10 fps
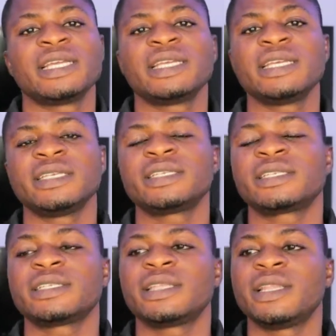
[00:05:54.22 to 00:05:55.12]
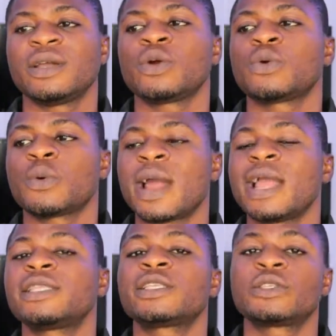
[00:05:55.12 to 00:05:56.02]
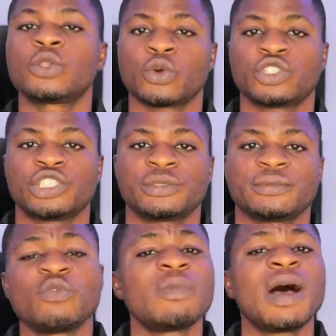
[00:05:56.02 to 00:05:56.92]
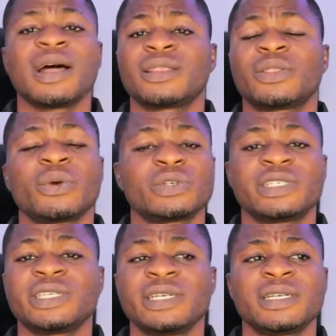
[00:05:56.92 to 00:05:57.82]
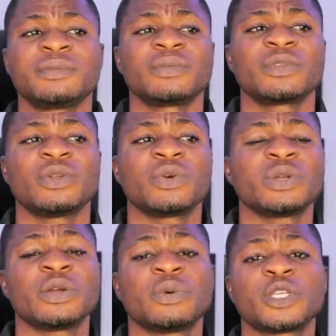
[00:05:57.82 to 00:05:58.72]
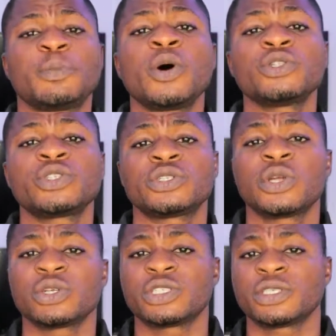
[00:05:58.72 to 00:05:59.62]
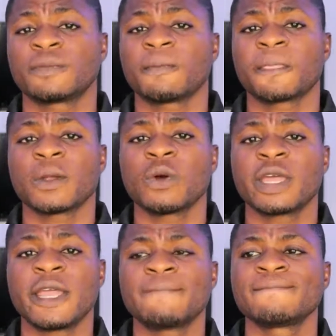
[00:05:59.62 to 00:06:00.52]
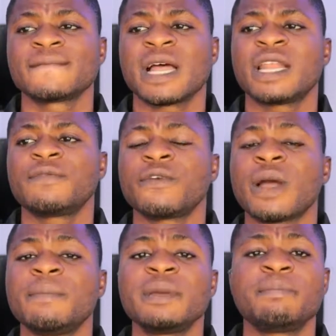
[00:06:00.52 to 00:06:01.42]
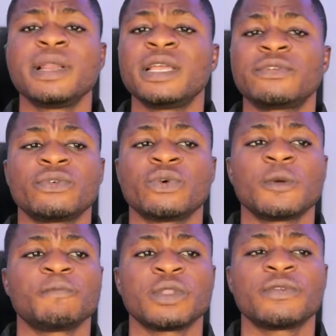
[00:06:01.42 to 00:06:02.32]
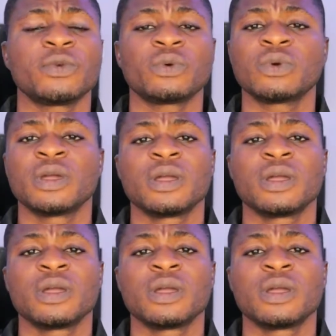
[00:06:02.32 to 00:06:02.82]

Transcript: is the right touch. Women are touchy, they respond to touch. Okay, and if you are being playful, if you